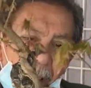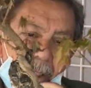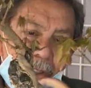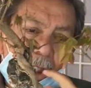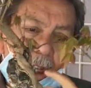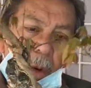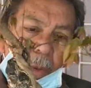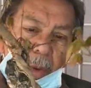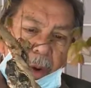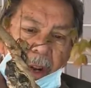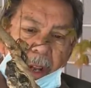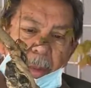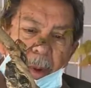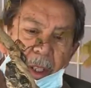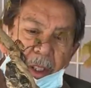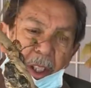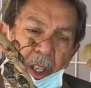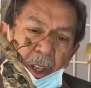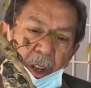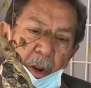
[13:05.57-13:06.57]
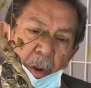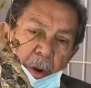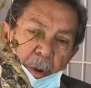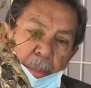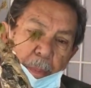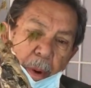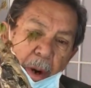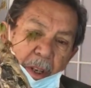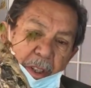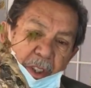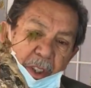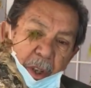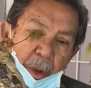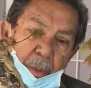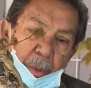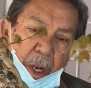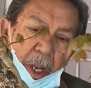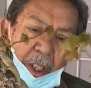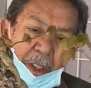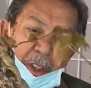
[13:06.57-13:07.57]
Don't worry about the lower part so
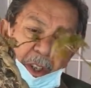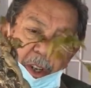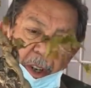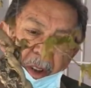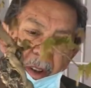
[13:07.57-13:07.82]
much,